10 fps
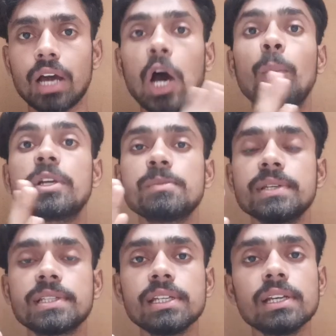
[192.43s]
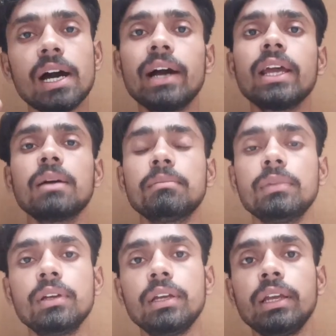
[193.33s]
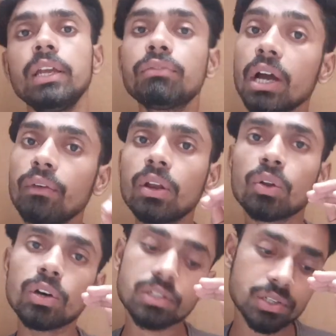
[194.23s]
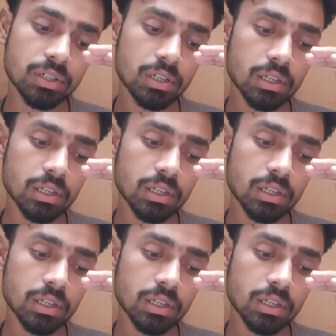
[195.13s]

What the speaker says: How much busy I am. If I will not